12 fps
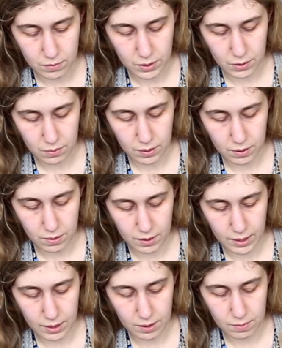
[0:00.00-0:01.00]
We don't want
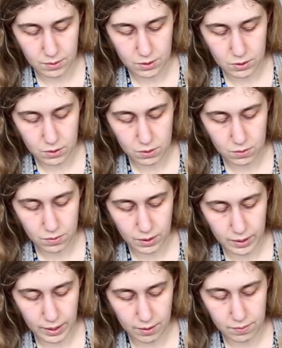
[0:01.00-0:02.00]
to get them too
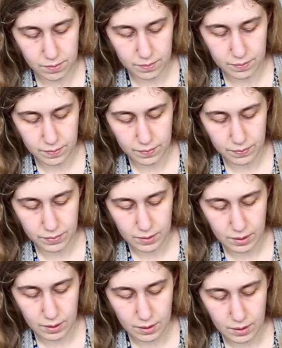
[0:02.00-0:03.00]
far down.
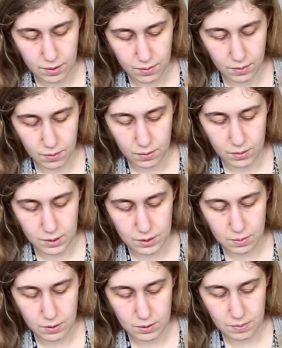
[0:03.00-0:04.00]
We're only
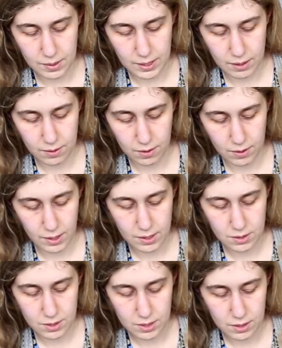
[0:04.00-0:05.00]
supposed to be down there an
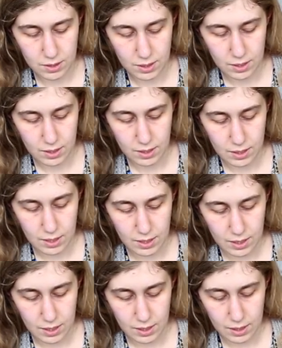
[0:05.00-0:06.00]
inch.
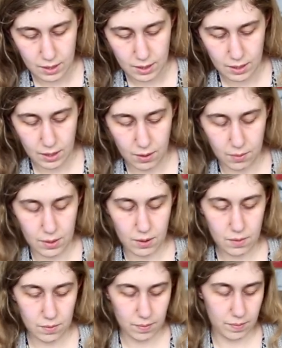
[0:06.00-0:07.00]
There we
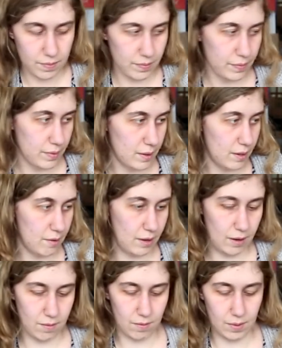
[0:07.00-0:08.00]
go. And
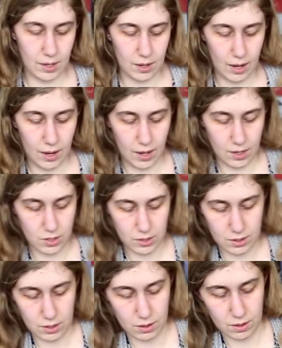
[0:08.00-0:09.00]
then we can add
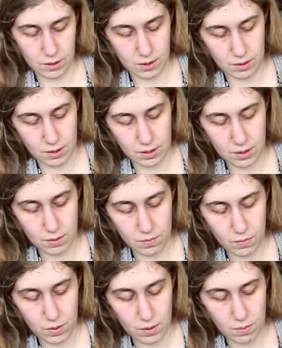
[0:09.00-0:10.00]
just
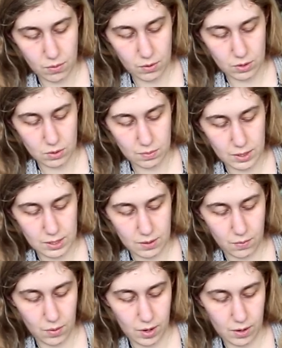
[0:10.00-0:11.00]
one more spritz
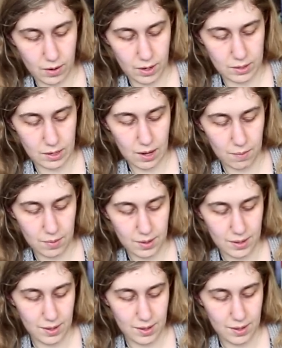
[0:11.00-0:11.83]
of water on top.